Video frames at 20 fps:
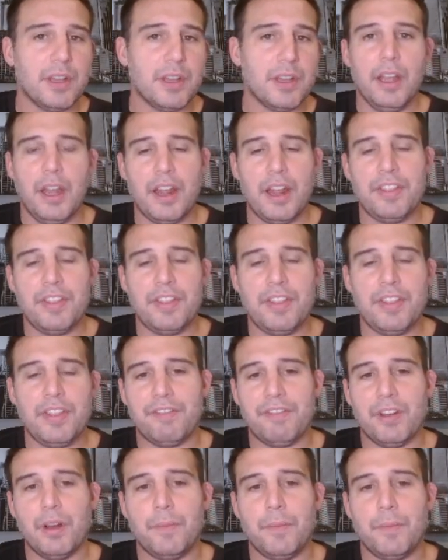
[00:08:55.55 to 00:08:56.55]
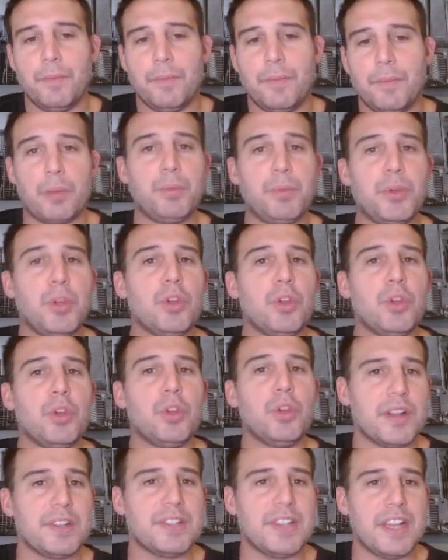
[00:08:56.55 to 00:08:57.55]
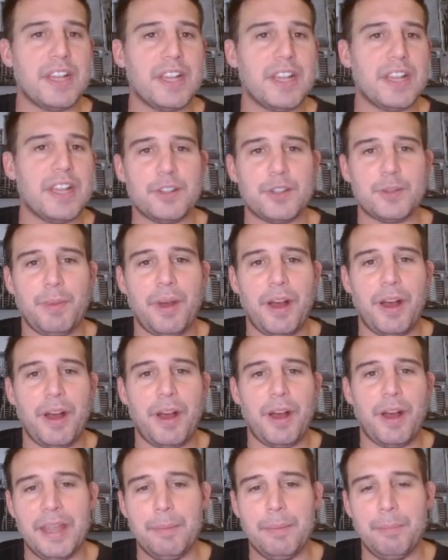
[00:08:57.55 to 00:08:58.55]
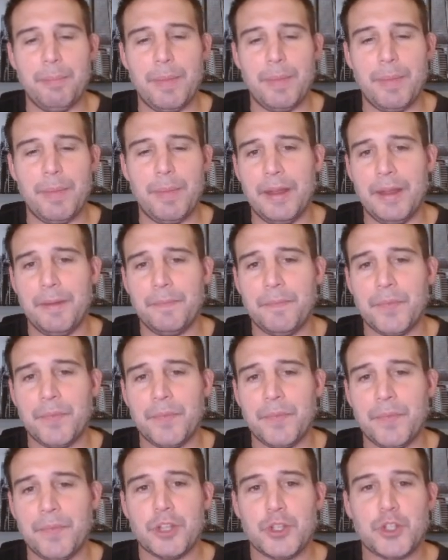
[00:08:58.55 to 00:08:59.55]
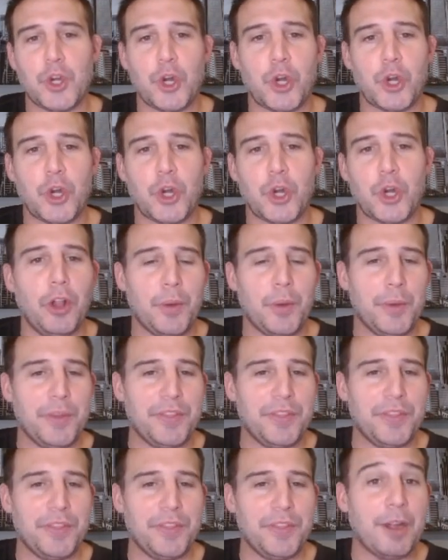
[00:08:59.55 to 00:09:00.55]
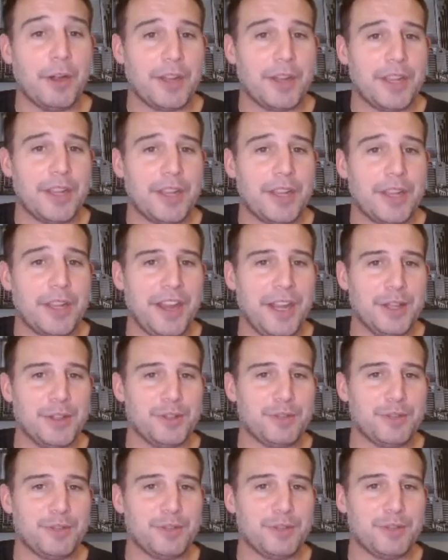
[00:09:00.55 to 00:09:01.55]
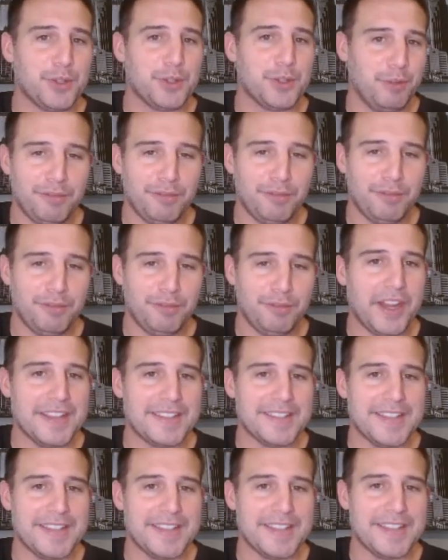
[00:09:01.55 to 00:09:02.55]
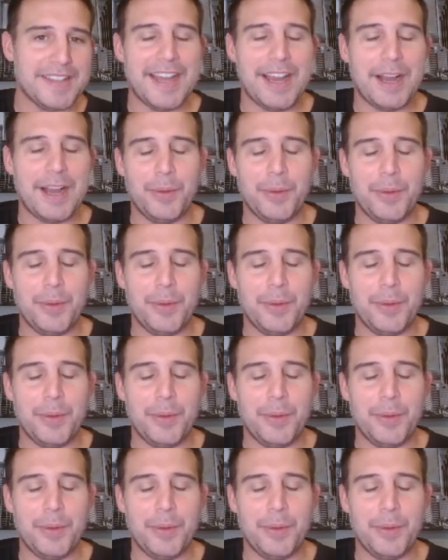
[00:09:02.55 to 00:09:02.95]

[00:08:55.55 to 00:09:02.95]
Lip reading: And I think if a computer were assessing this spot, it may start calling with the higher kicker hands first and folding as they get down